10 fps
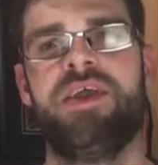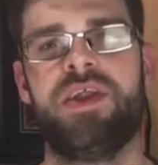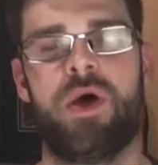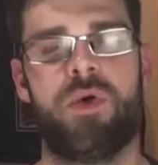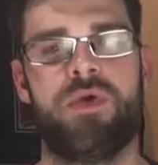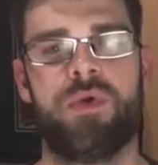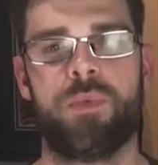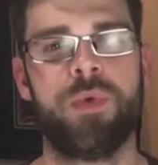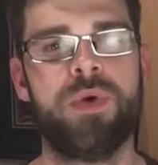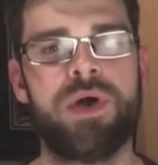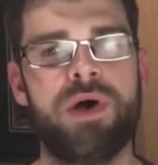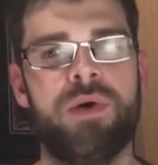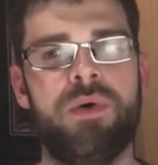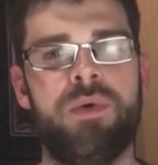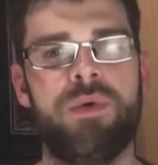
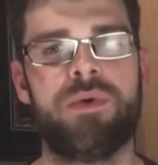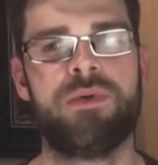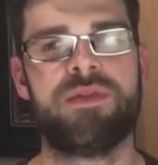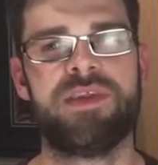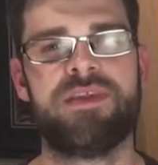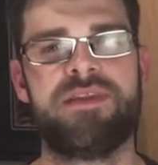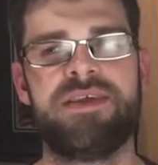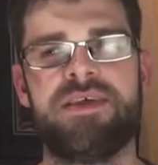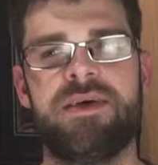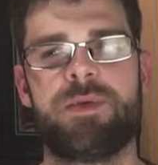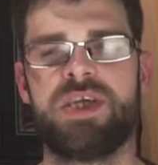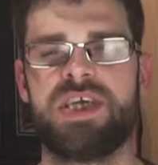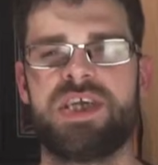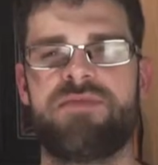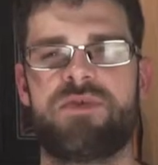Naruto, the
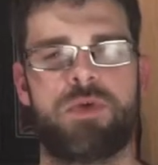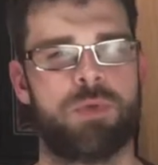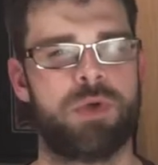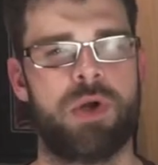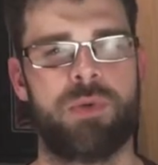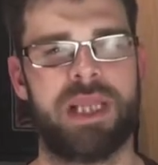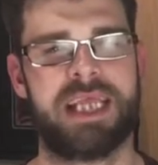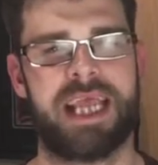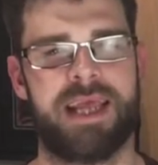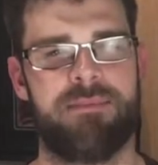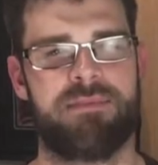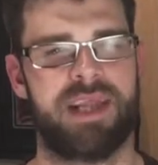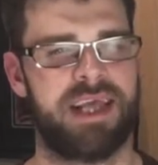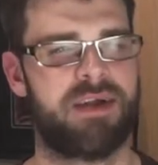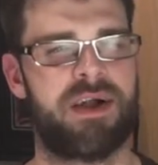appreciation for Naruto really came
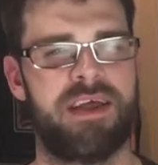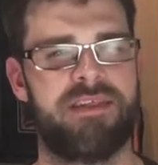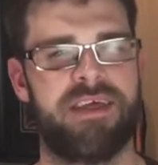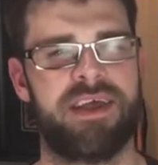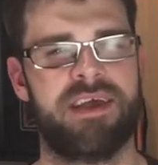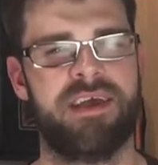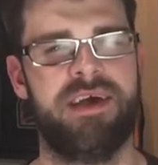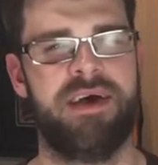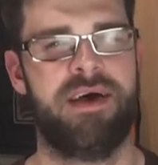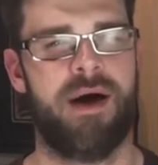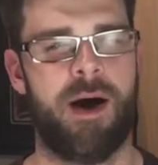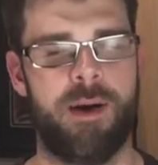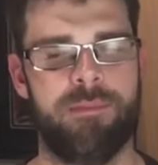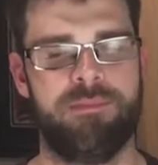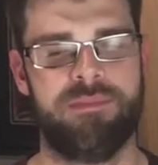later, I think.
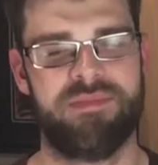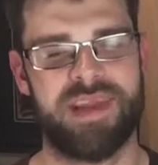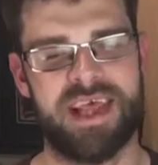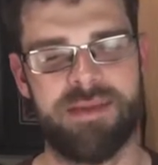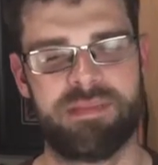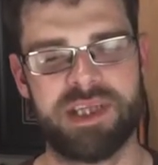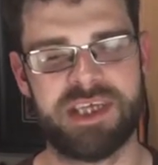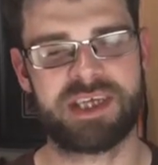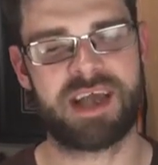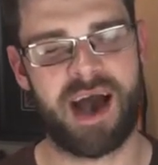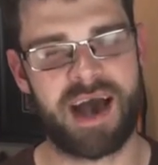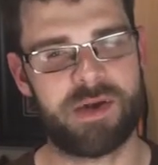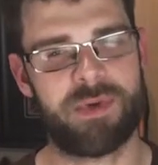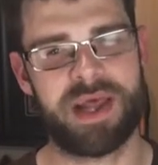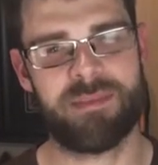It and Bleach kind
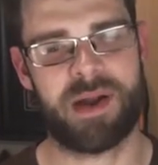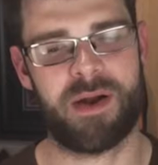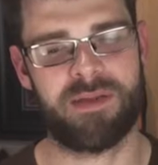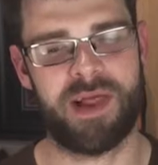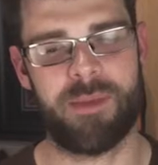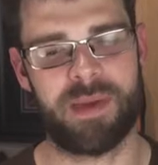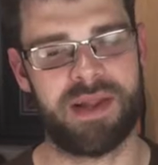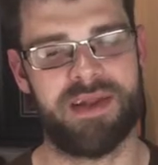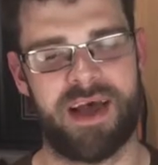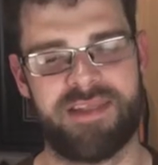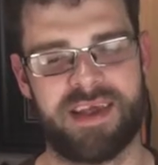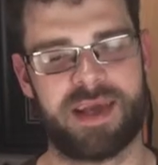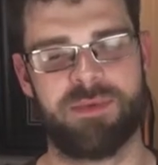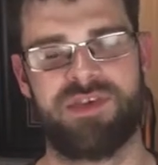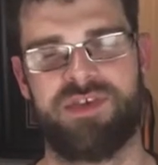of ran parallel, but I think
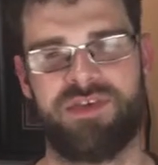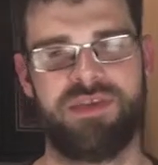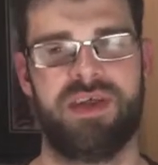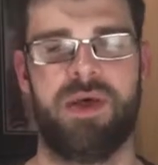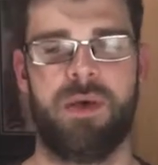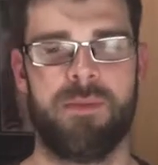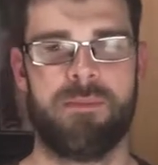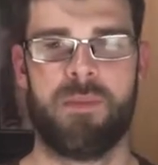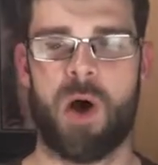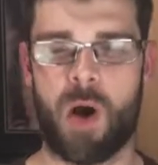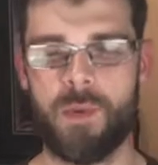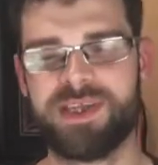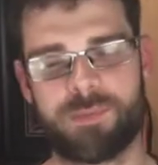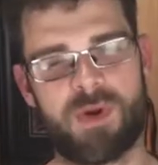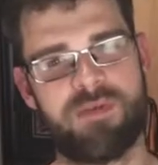I was
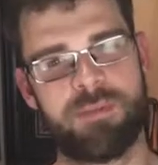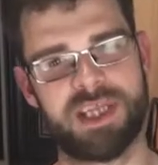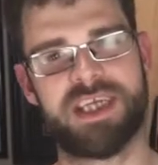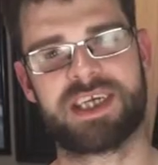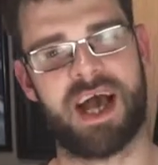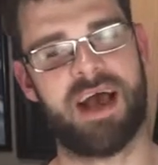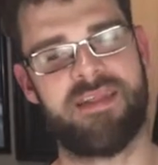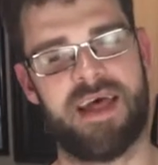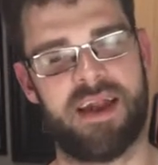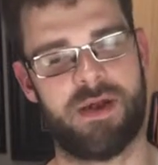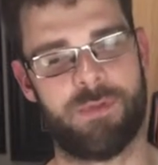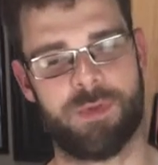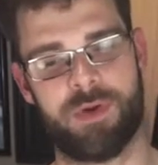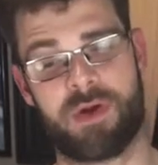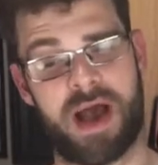always more of a Bleach guy than a
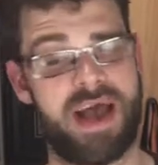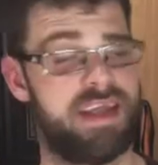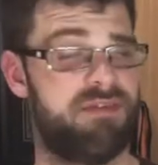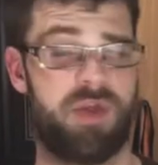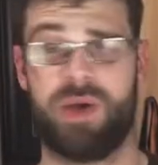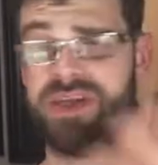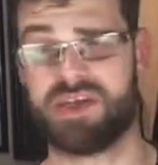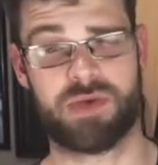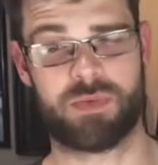Naruto guy, even though I did